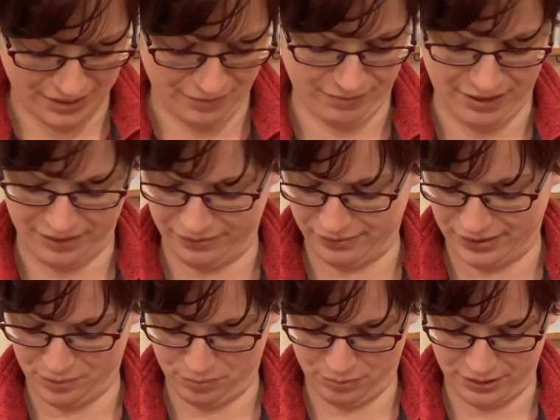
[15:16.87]

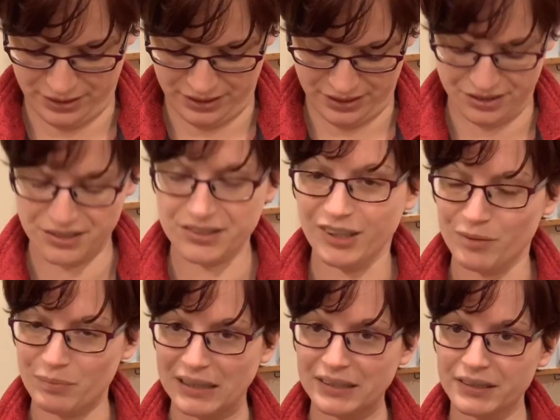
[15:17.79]
flank breathing. She's not
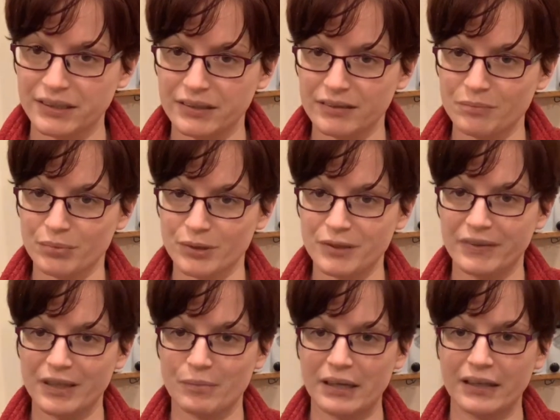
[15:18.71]
bad. She is
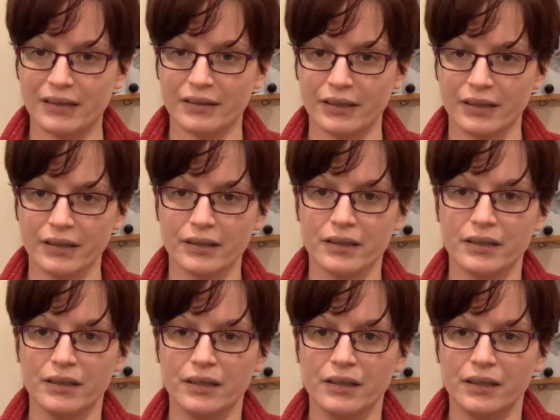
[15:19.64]
improving a bit, I think.
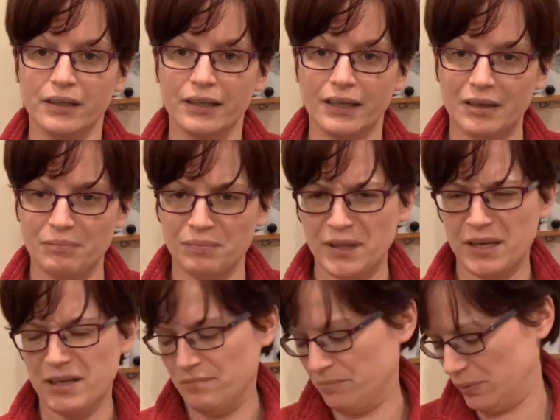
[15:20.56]

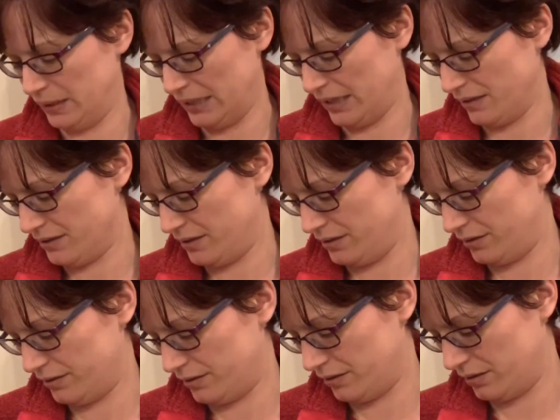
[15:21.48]
But yeah, she
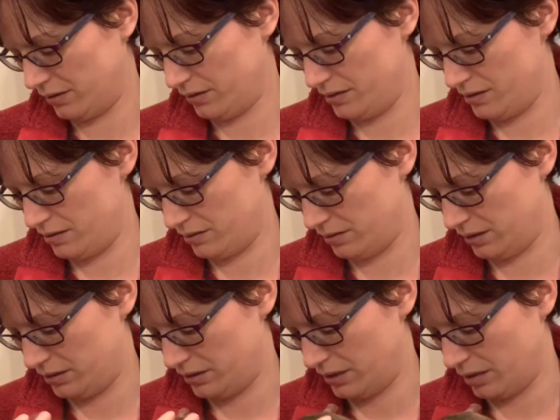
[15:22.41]
just
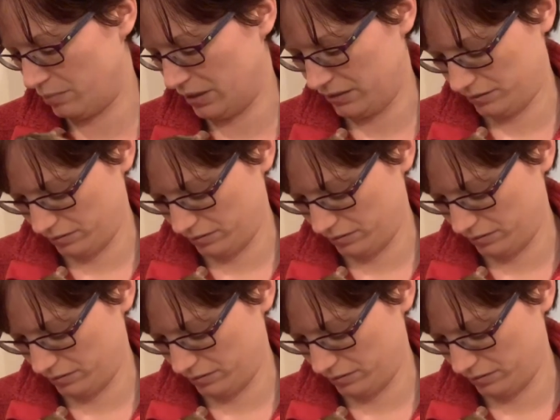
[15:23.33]
needs to get better,